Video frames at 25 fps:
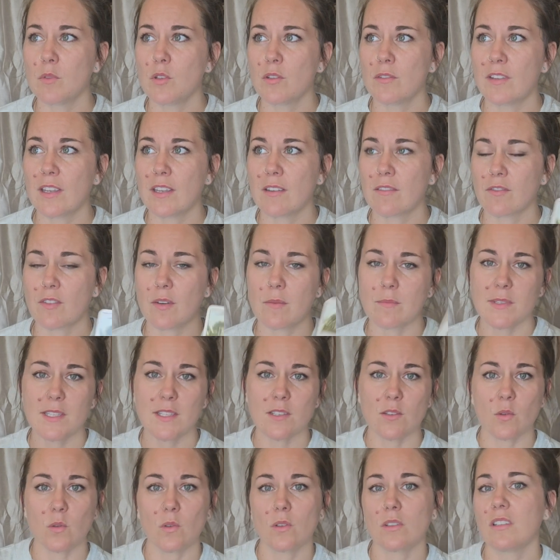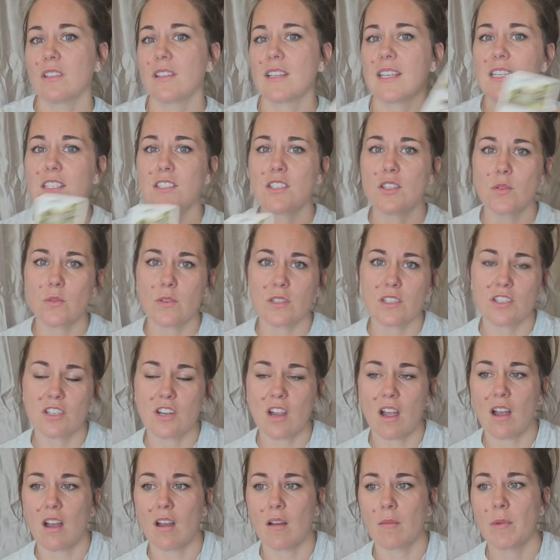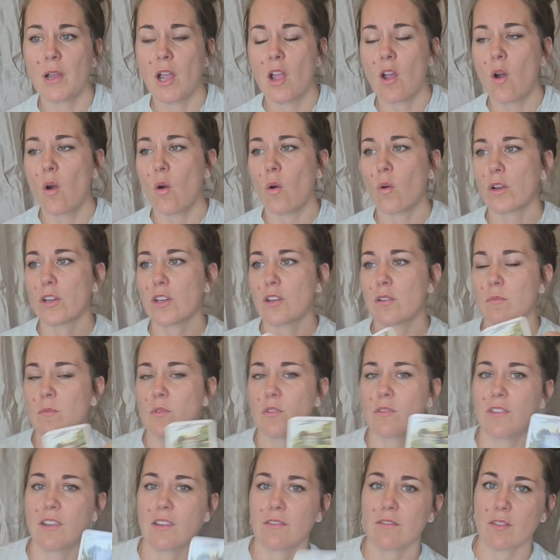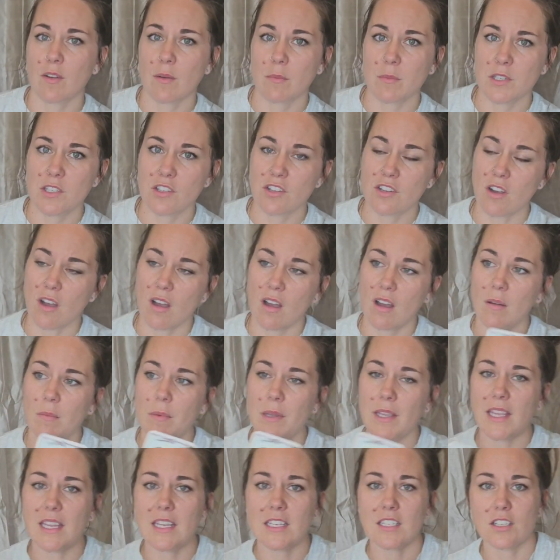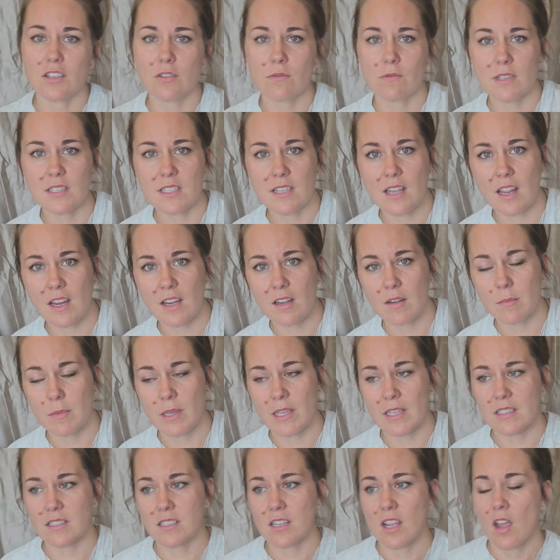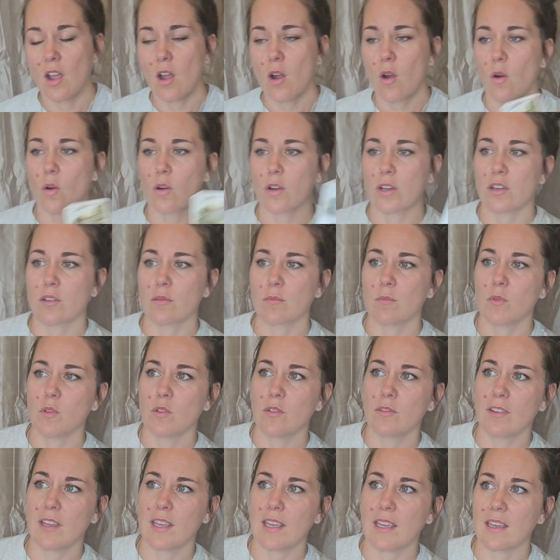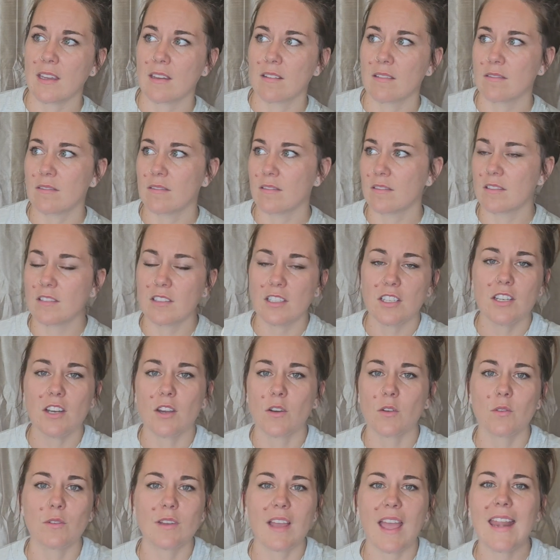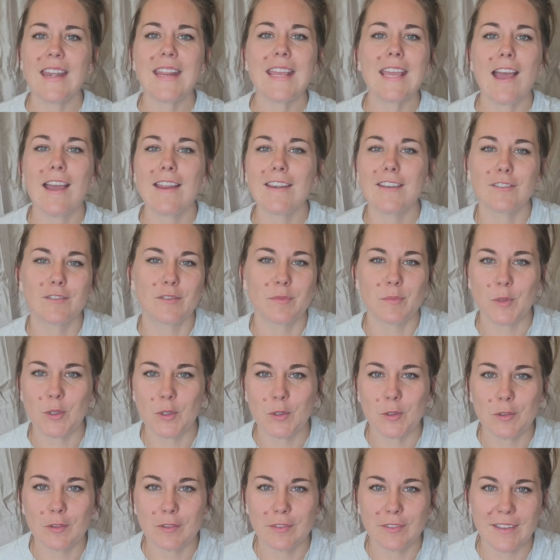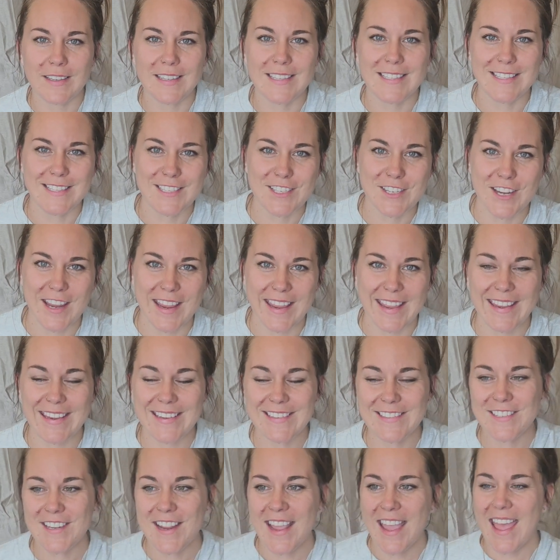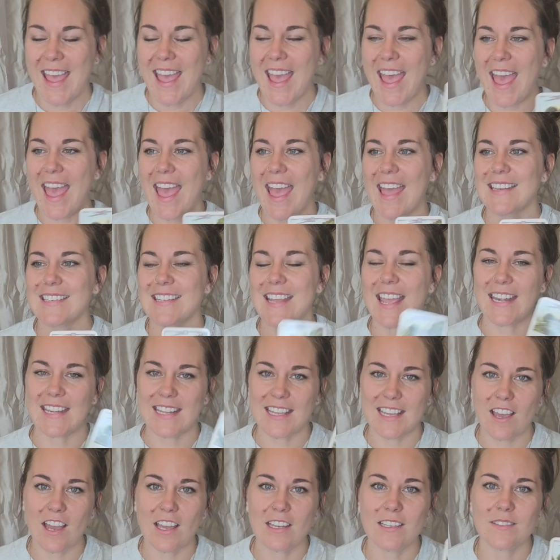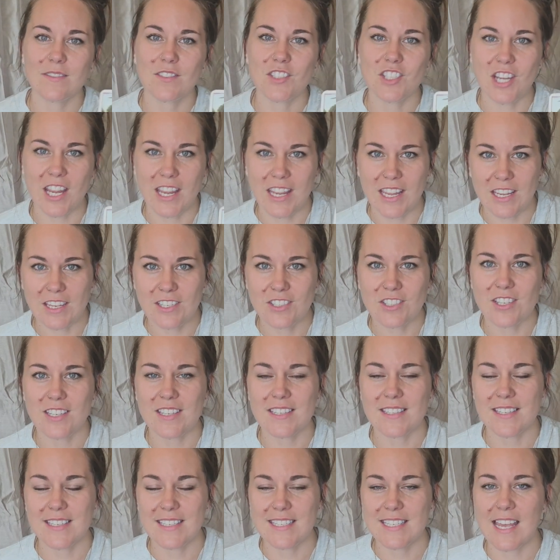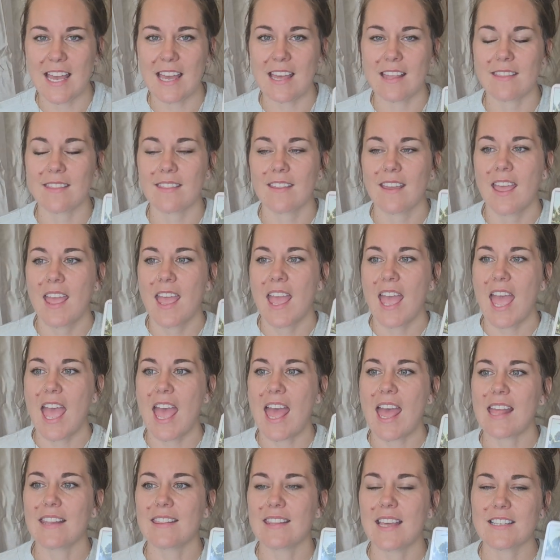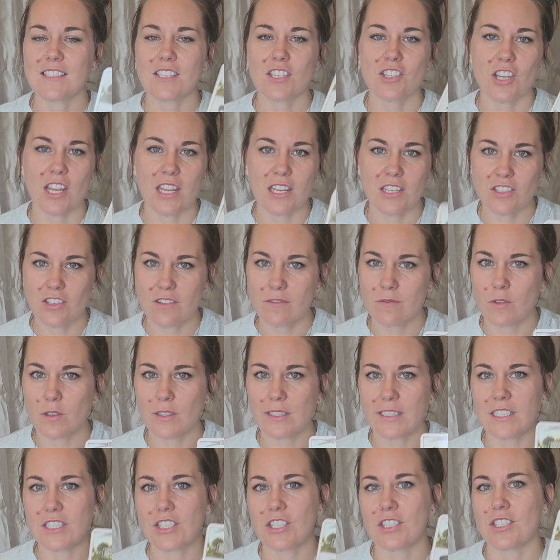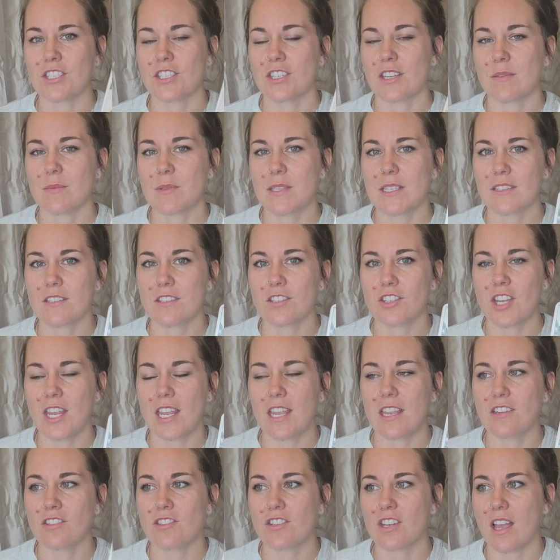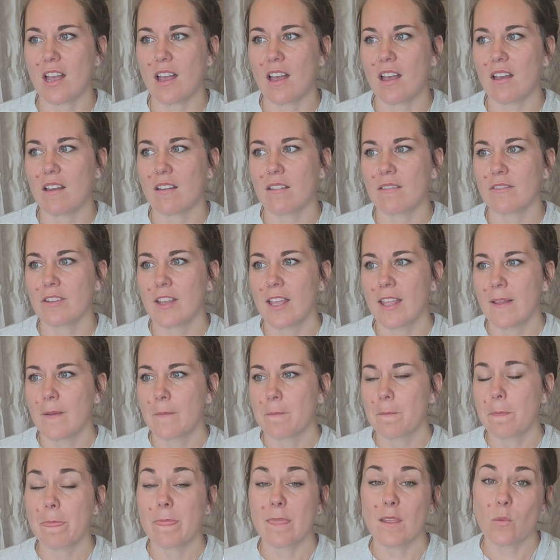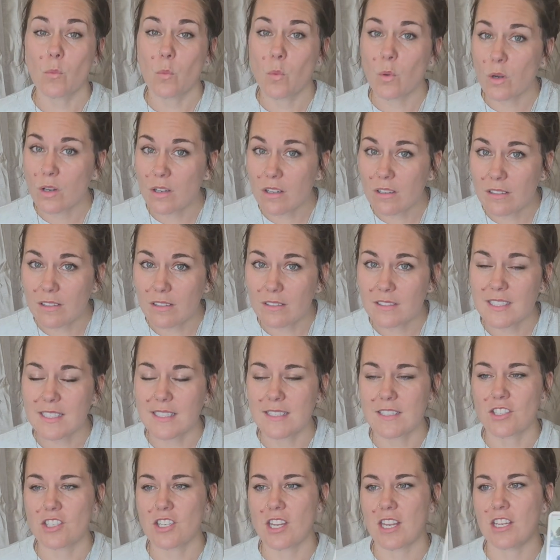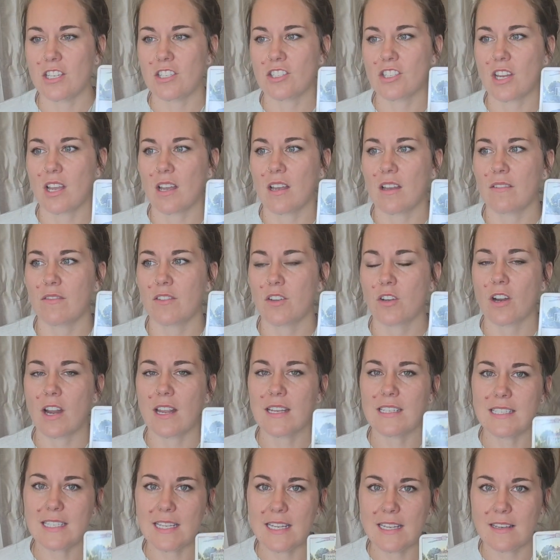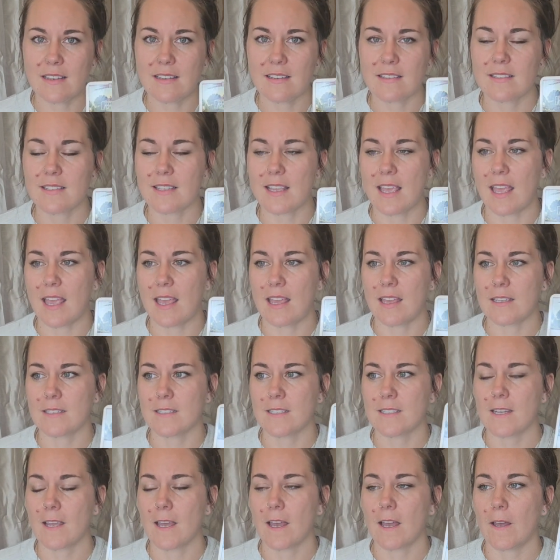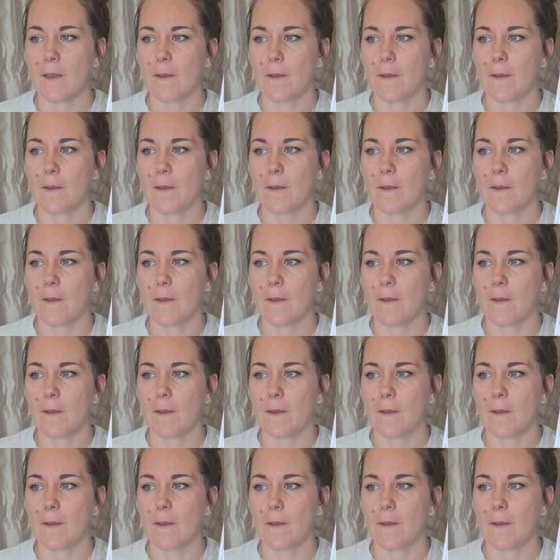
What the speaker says: moving from school into a job, or you're moving from a job into retirement, or you're moving, any kind of move is a change, and any kind of change is a death. And that's change of relationships. It's change of the world. It's change of your ideas. And